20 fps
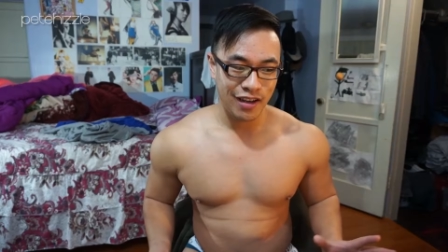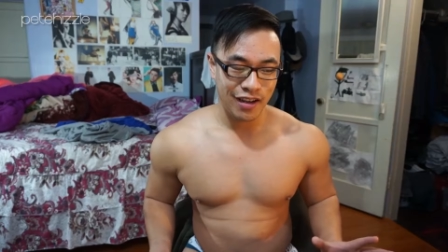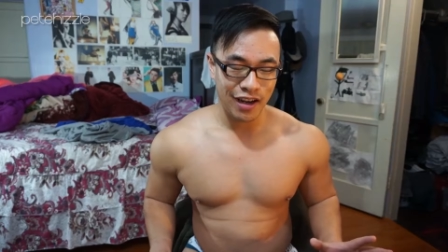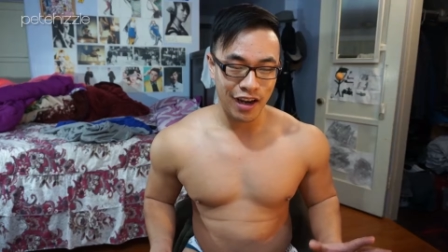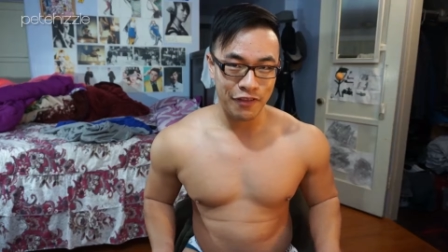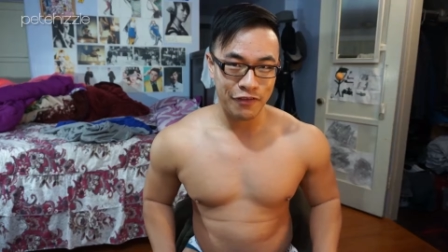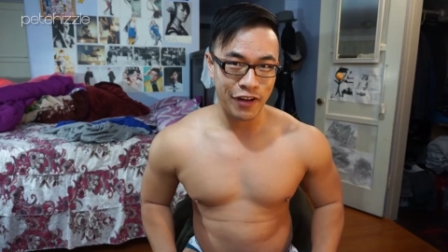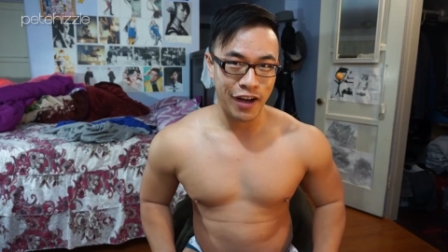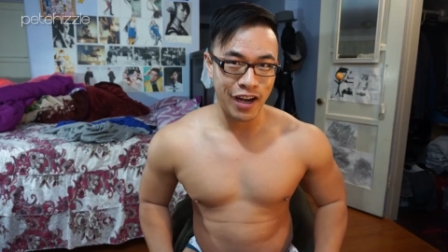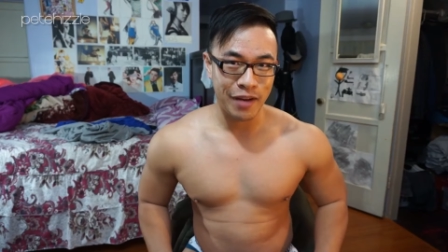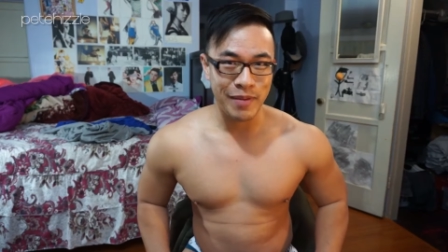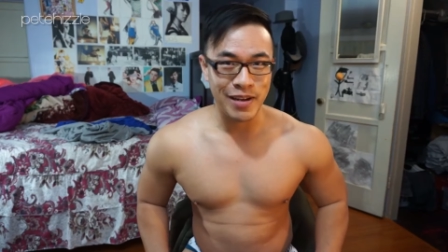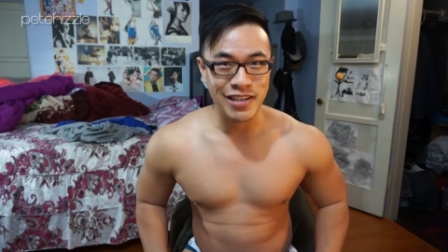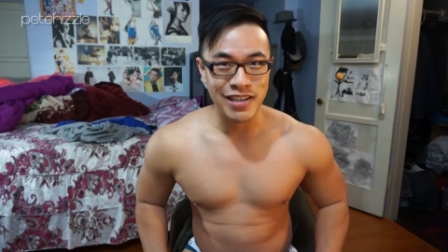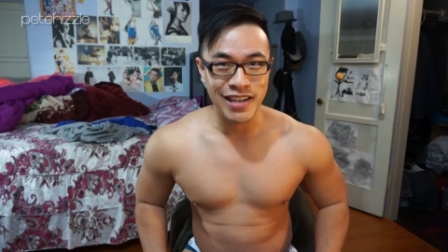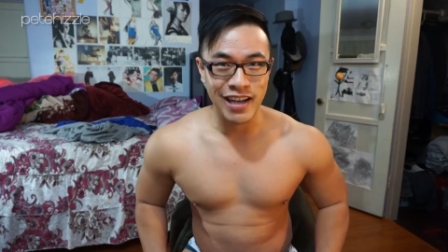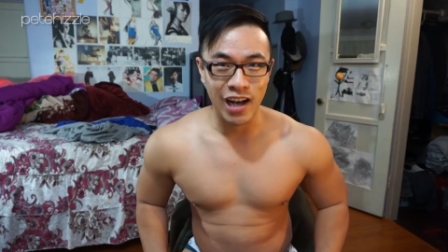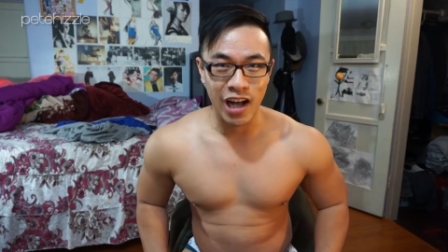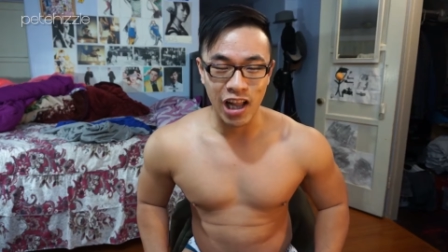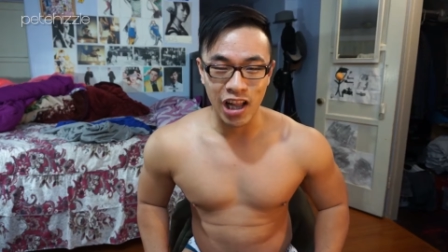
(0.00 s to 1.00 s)
I forgot to
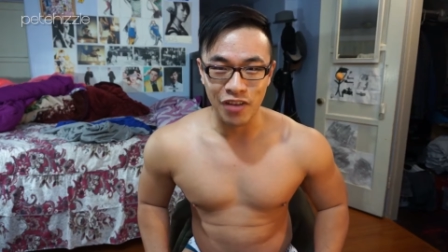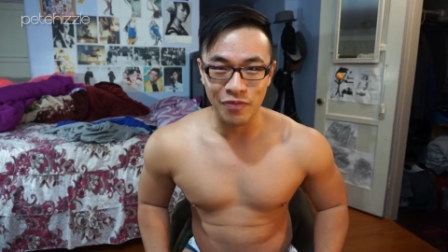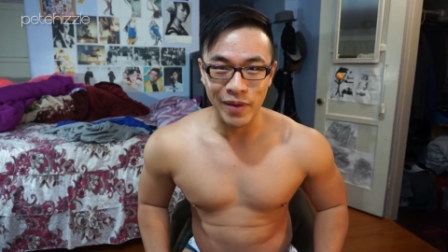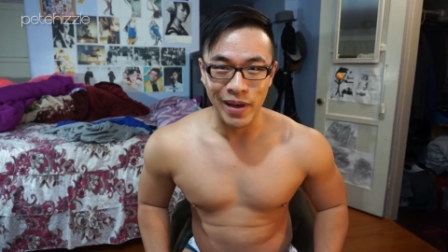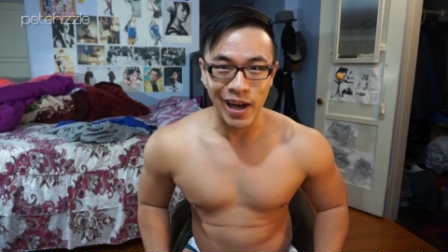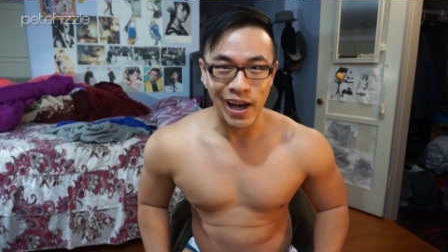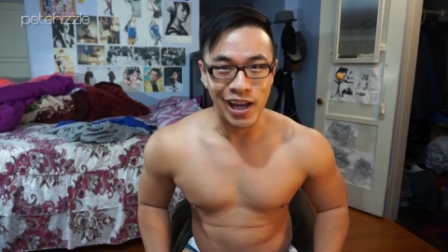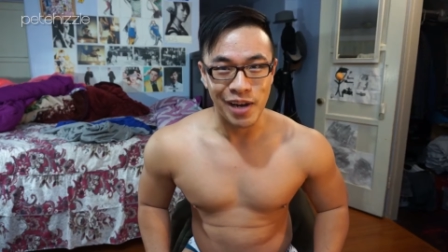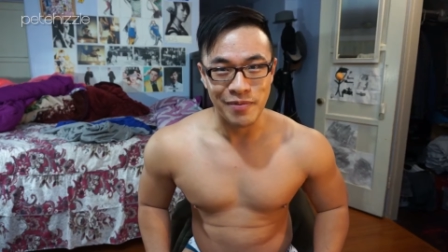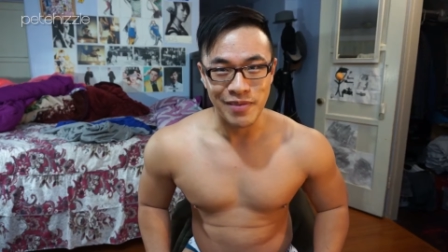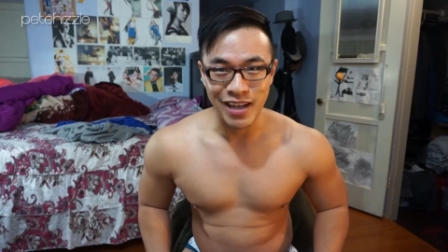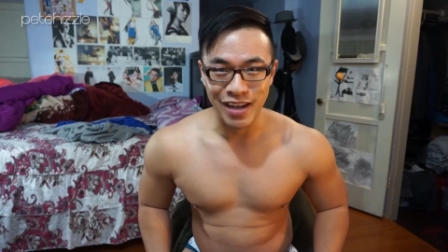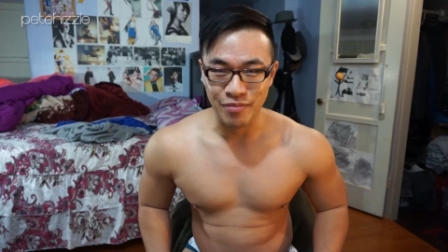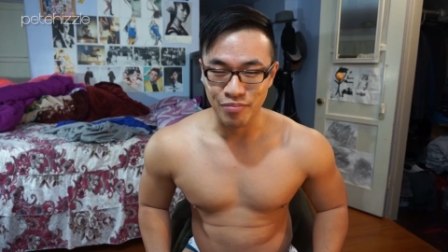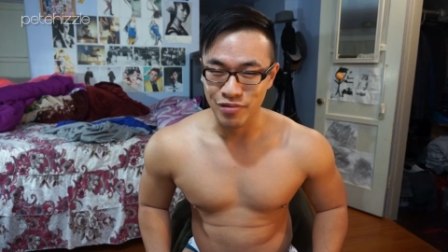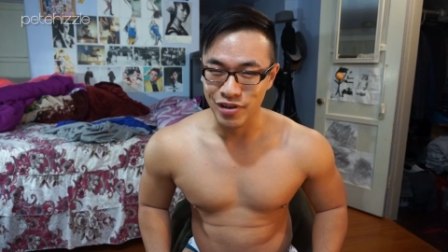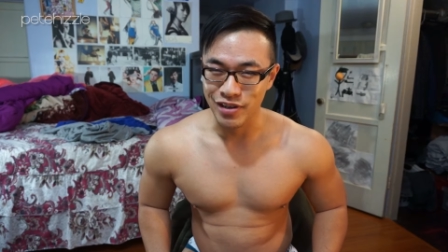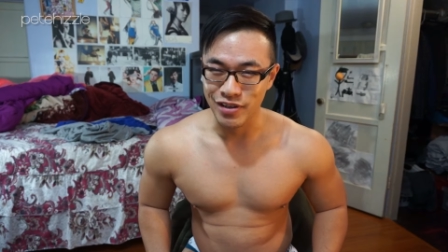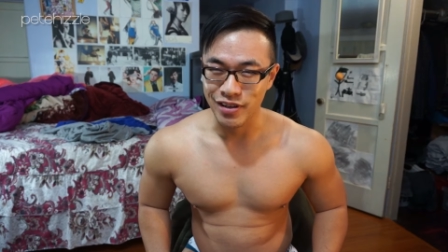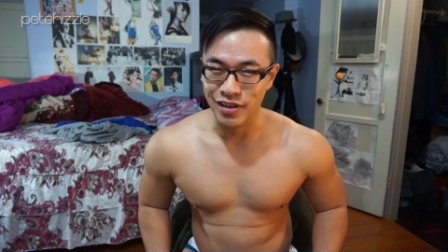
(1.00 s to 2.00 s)
mention that all of my items have
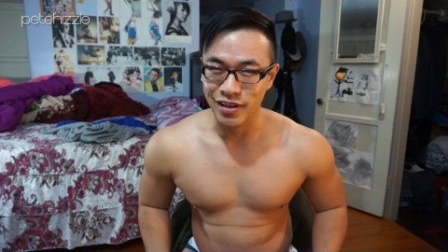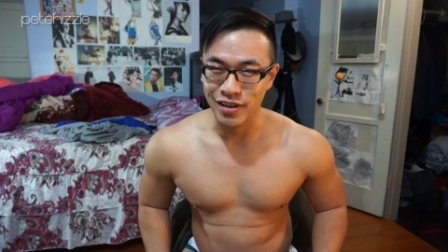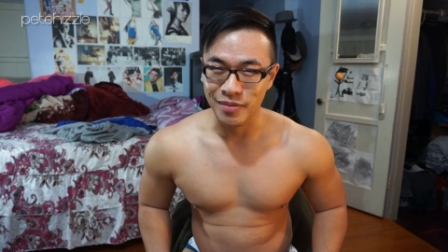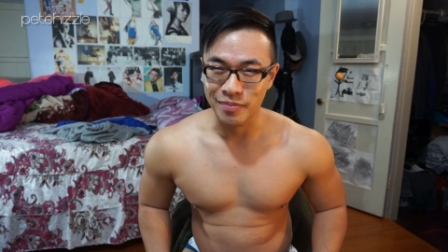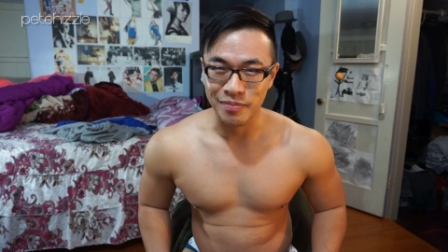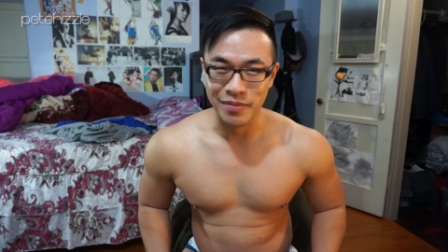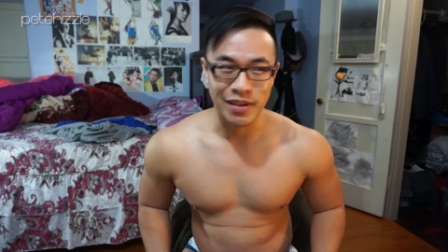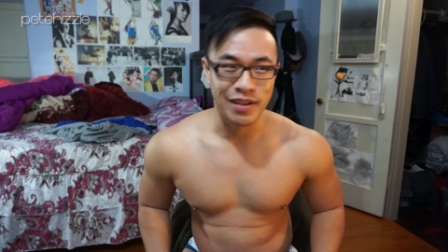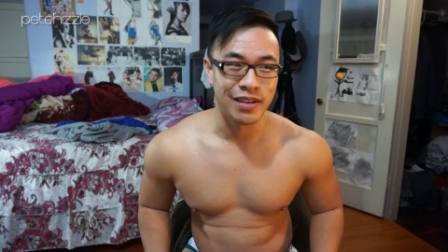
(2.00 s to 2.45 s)
prints on them.